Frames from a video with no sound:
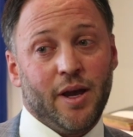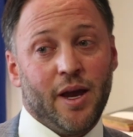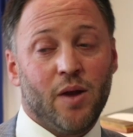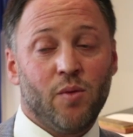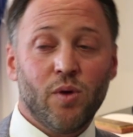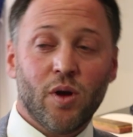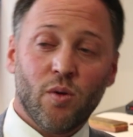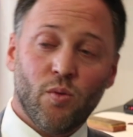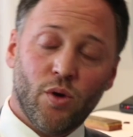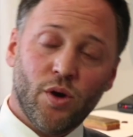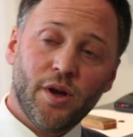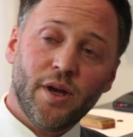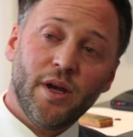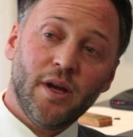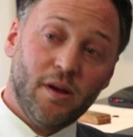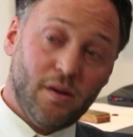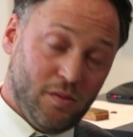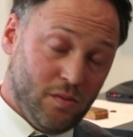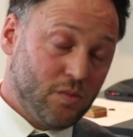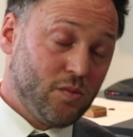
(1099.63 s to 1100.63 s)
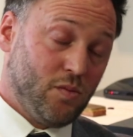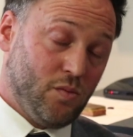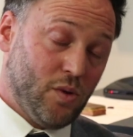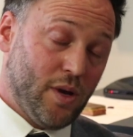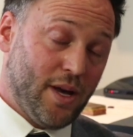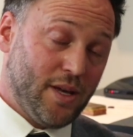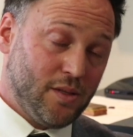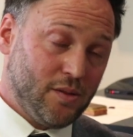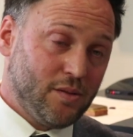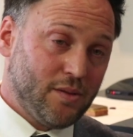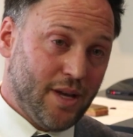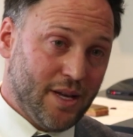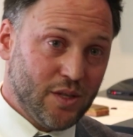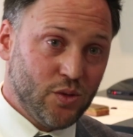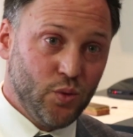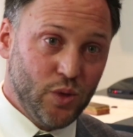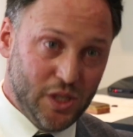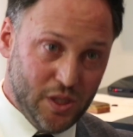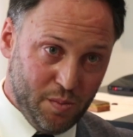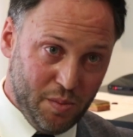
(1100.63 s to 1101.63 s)
and we are working
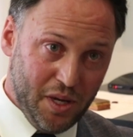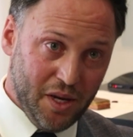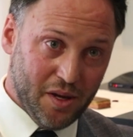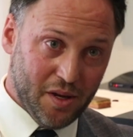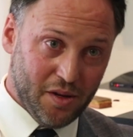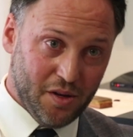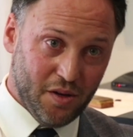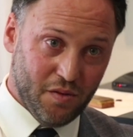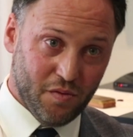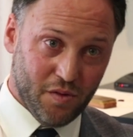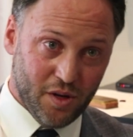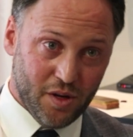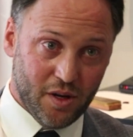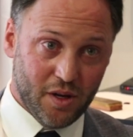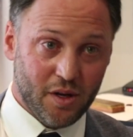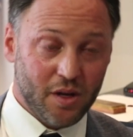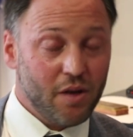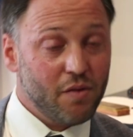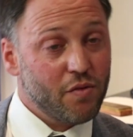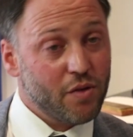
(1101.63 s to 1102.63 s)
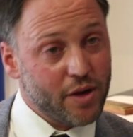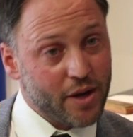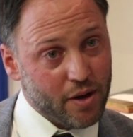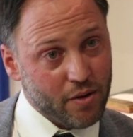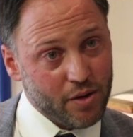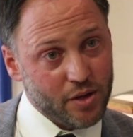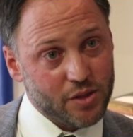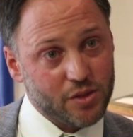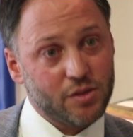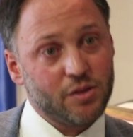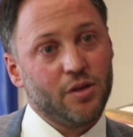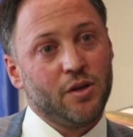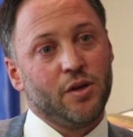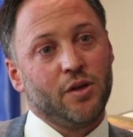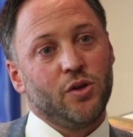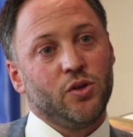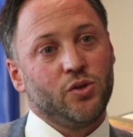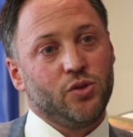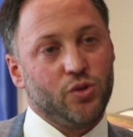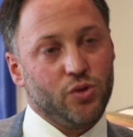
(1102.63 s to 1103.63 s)
as we speak in different areas
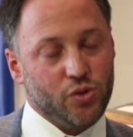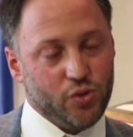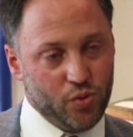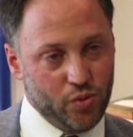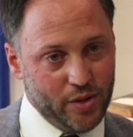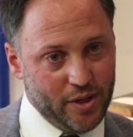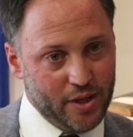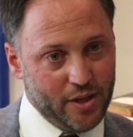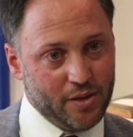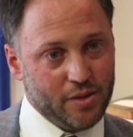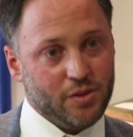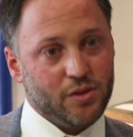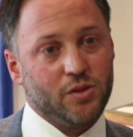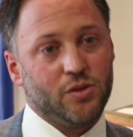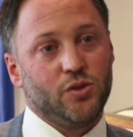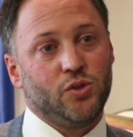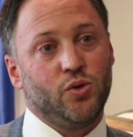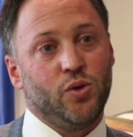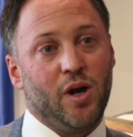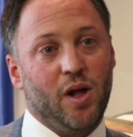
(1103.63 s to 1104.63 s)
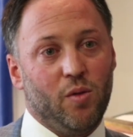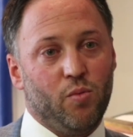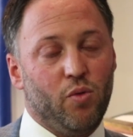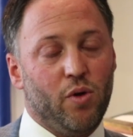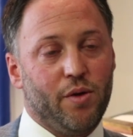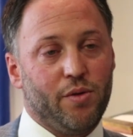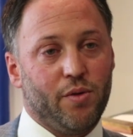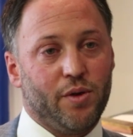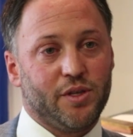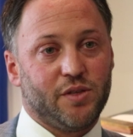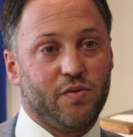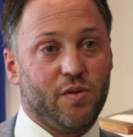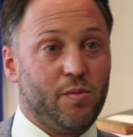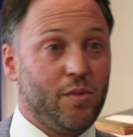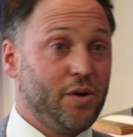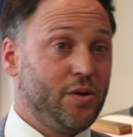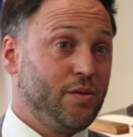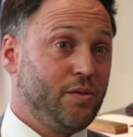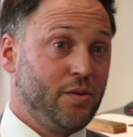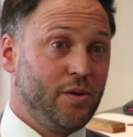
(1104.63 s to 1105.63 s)
to tune in to help, whether it's
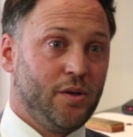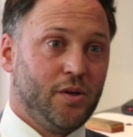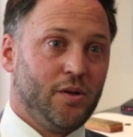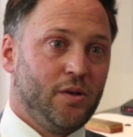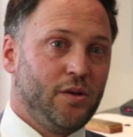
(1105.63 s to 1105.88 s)
from our